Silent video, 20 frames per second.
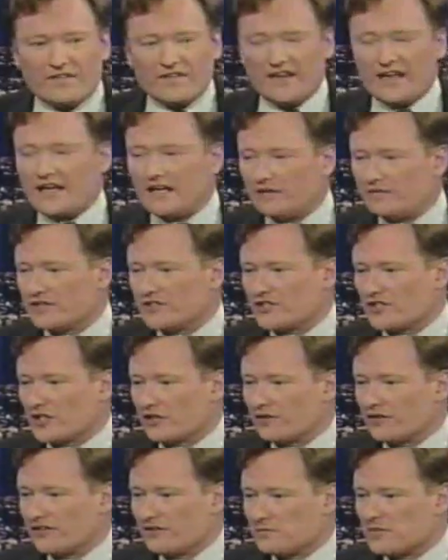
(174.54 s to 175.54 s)
that at the end of a
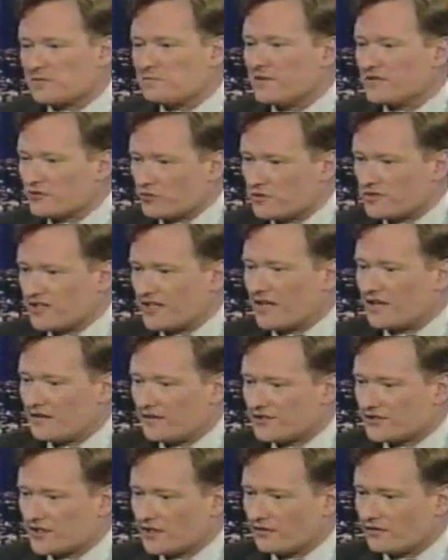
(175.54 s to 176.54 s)
series. It must have been towards the end of the
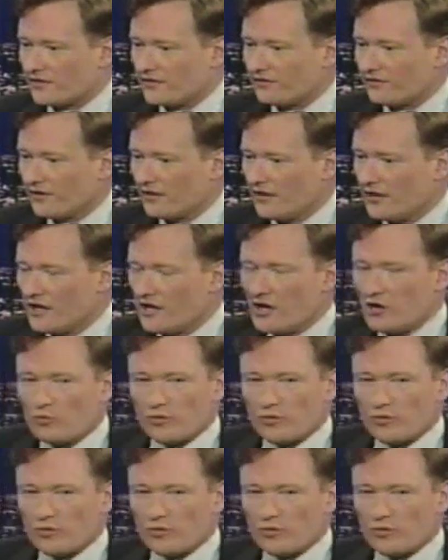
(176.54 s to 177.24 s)
series. Yeah.